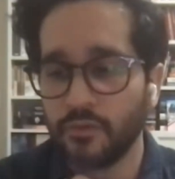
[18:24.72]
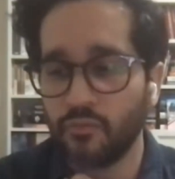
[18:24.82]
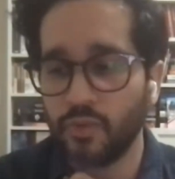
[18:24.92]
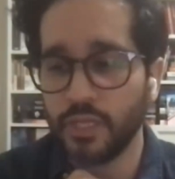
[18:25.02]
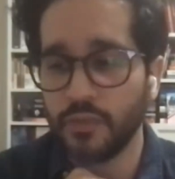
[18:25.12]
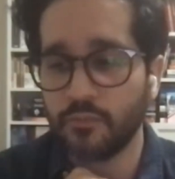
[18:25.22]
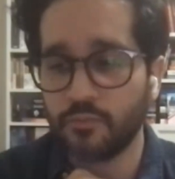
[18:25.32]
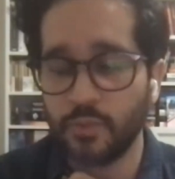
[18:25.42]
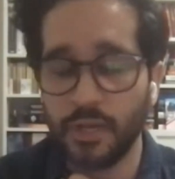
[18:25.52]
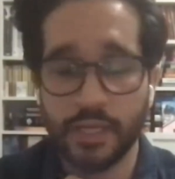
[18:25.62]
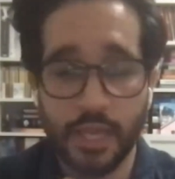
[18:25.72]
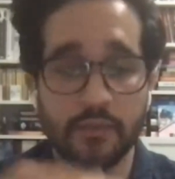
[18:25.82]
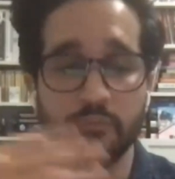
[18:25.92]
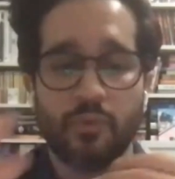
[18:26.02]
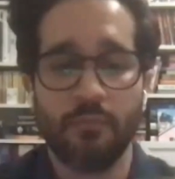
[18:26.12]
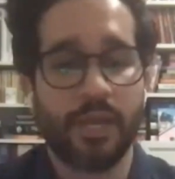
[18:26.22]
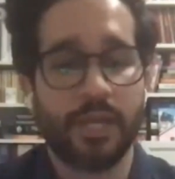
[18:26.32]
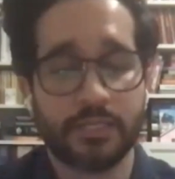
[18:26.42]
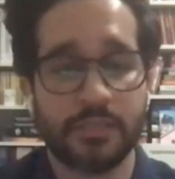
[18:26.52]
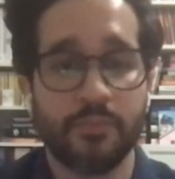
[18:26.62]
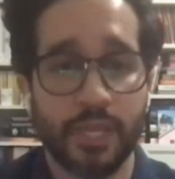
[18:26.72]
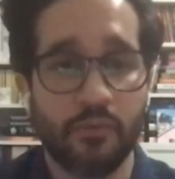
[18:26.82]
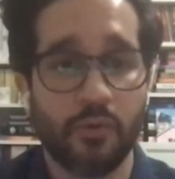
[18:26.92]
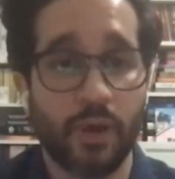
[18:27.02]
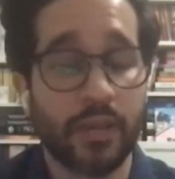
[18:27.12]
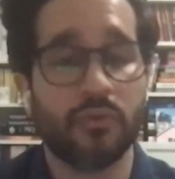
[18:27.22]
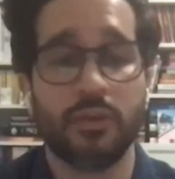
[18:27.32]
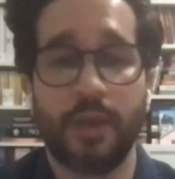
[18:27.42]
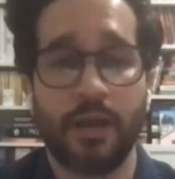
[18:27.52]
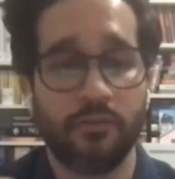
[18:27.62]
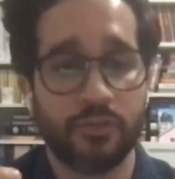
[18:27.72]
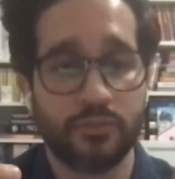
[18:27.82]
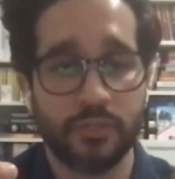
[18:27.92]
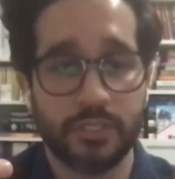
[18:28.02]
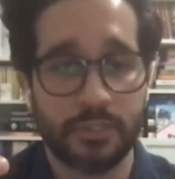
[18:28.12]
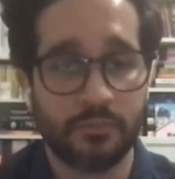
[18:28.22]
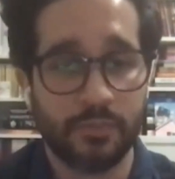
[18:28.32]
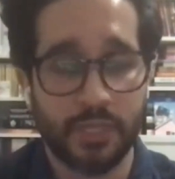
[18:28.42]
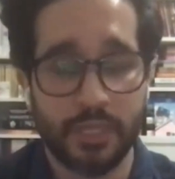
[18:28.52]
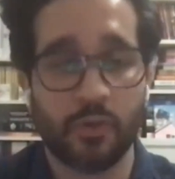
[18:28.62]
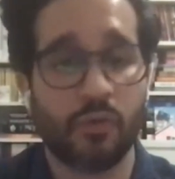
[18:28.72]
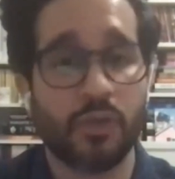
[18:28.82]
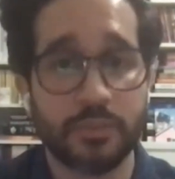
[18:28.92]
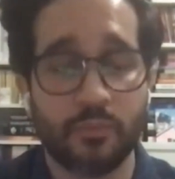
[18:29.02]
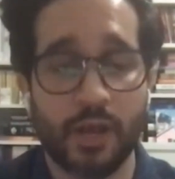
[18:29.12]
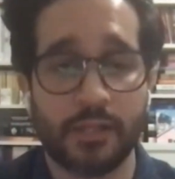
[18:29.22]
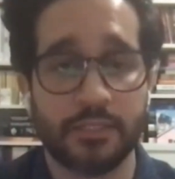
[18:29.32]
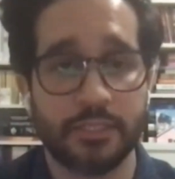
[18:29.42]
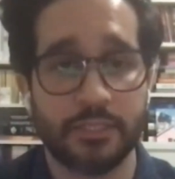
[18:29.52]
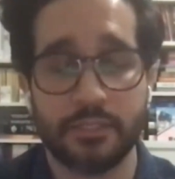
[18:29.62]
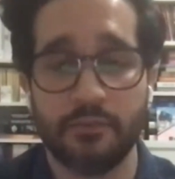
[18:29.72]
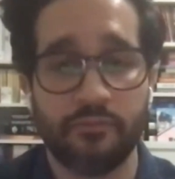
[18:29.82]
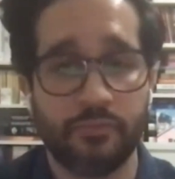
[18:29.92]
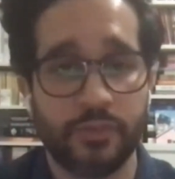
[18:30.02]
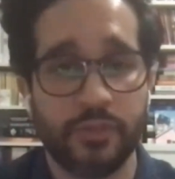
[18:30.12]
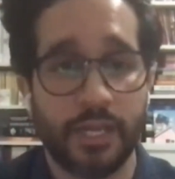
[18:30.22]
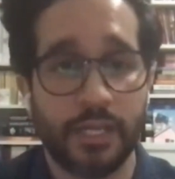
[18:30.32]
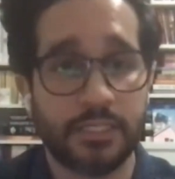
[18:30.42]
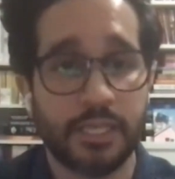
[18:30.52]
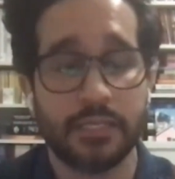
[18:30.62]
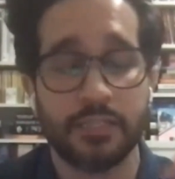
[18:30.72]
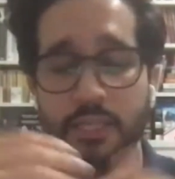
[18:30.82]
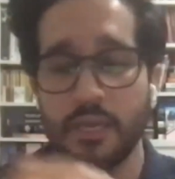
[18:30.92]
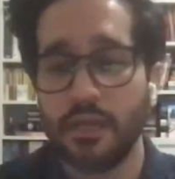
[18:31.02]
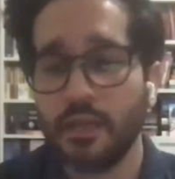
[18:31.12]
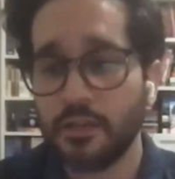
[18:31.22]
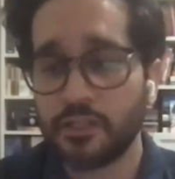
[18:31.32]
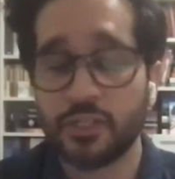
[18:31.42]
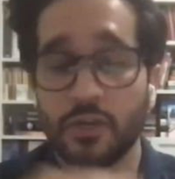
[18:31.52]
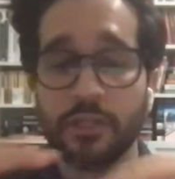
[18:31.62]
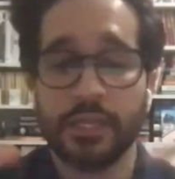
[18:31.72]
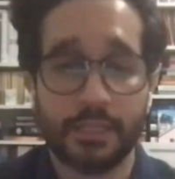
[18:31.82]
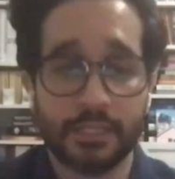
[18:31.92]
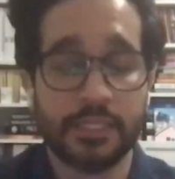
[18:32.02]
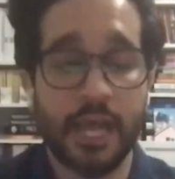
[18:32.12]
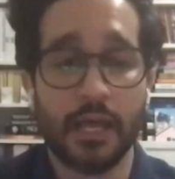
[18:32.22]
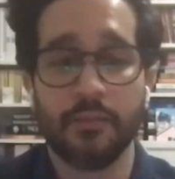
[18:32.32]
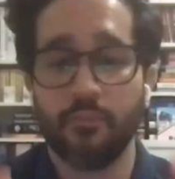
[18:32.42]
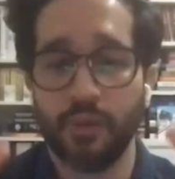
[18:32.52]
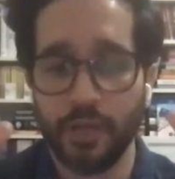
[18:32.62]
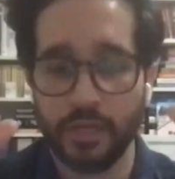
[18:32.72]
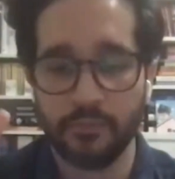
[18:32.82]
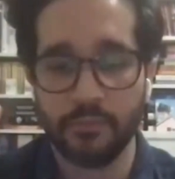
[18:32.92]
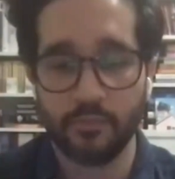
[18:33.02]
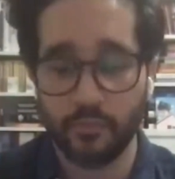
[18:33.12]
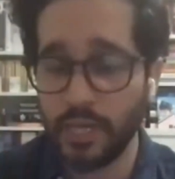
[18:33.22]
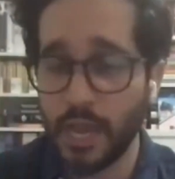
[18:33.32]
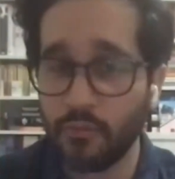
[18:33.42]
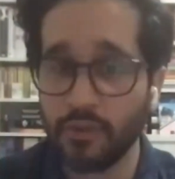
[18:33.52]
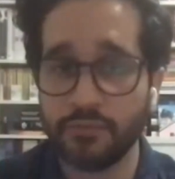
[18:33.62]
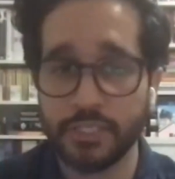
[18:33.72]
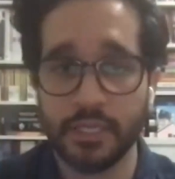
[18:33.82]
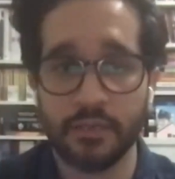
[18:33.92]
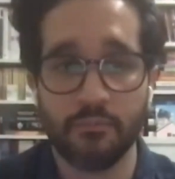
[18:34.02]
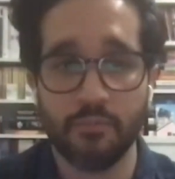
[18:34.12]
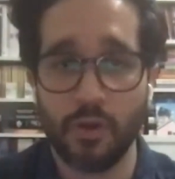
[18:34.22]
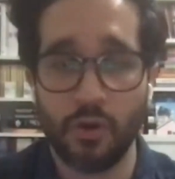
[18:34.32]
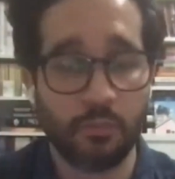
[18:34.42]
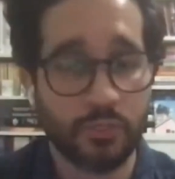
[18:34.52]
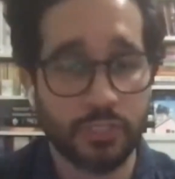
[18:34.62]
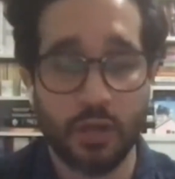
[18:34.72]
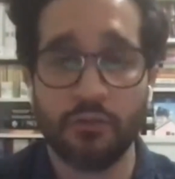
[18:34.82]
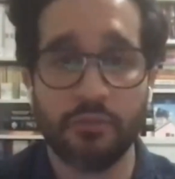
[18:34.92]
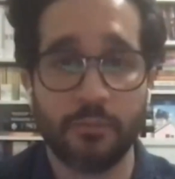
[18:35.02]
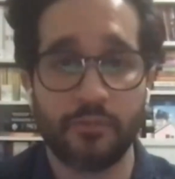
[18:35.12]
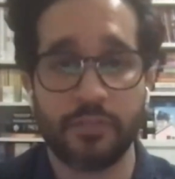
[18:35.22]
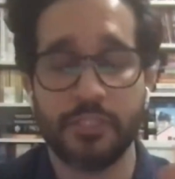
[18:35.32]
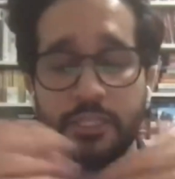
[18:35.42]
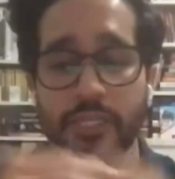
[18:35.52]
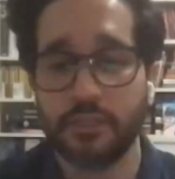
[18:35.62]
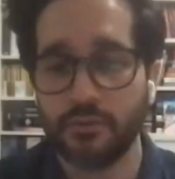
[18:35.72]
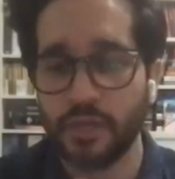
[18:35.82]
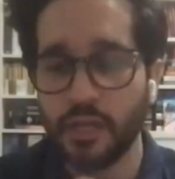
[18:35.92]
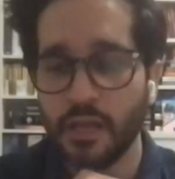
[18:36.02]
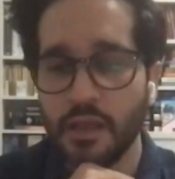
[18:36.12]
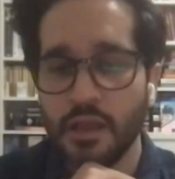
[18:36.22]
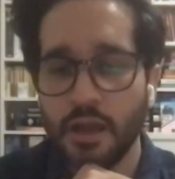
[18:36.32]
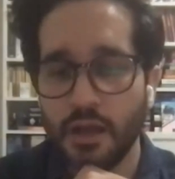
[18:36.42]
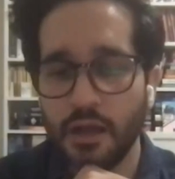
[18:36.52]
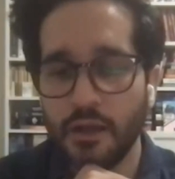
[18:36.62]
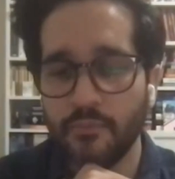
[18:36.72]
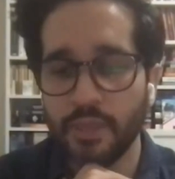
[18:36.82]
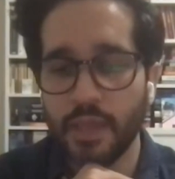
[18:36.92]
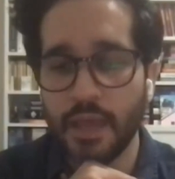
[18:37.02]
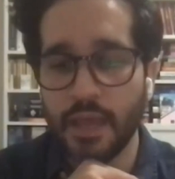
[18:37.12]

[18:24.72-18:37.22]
we again went back to something that we were angry about, which was the immigration practices of the United States. Certainly at the time, but now we've seen almost all of them have continued. And